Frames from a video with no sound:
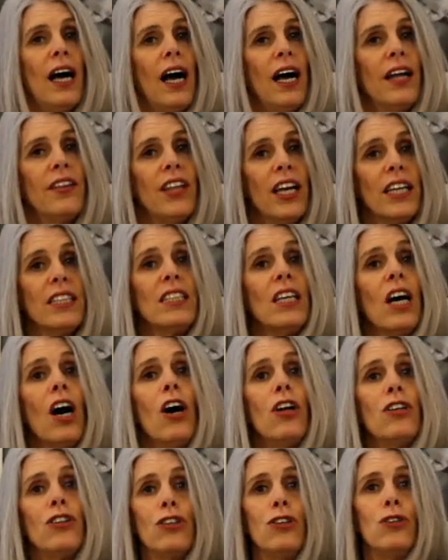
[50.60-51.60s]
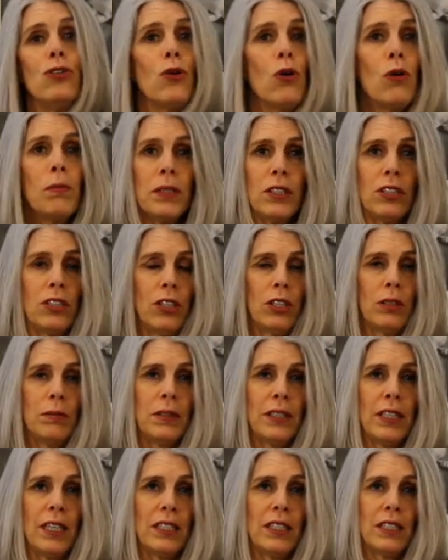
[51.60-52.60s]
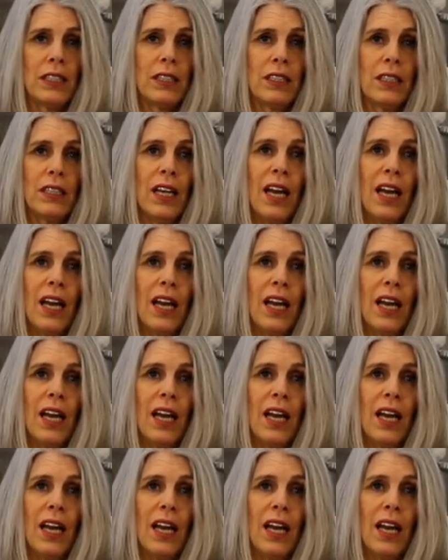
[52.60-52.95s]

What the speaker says: And that's under normal circumstances.